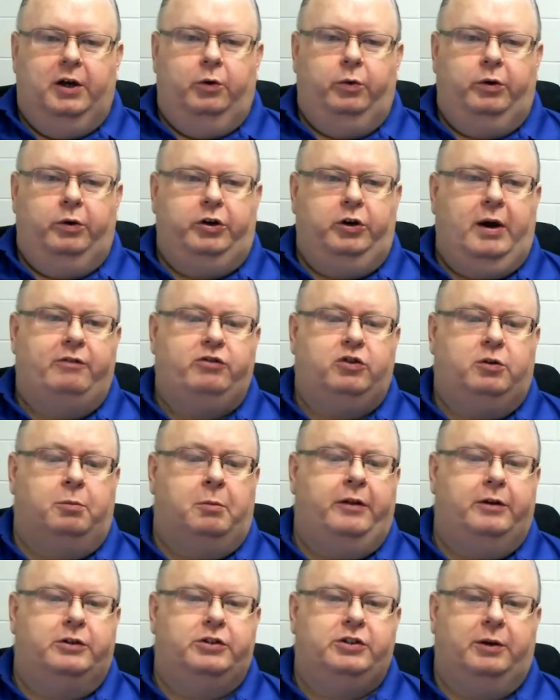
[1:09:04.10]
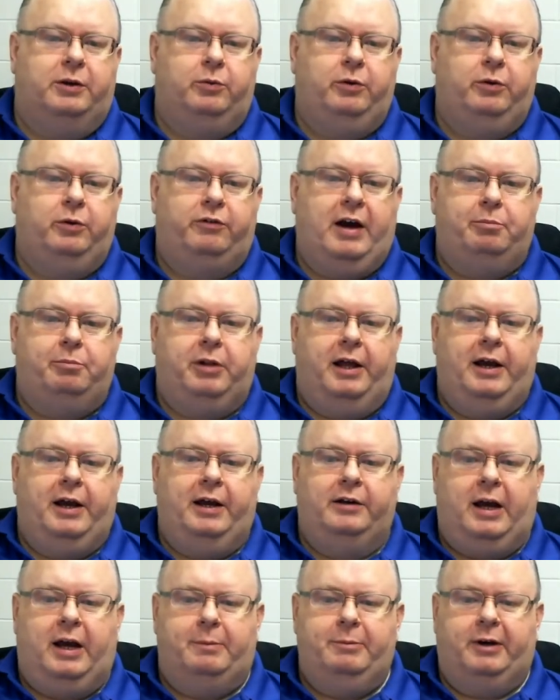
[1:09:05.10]
do have some others that we've got
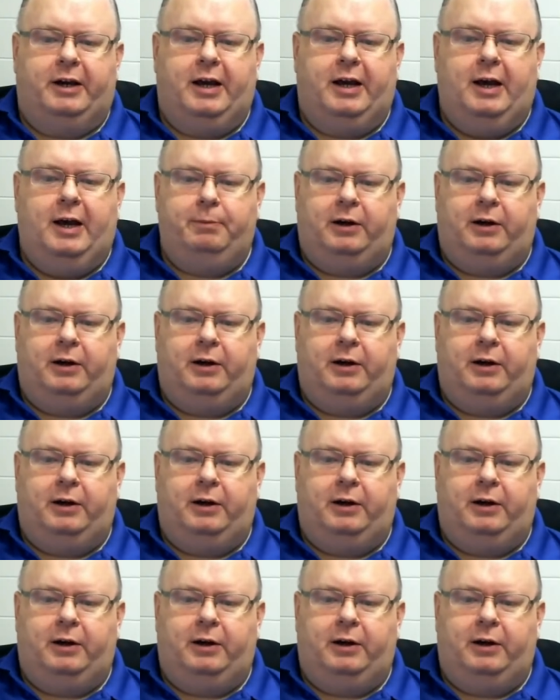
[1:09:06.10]
planned coming up.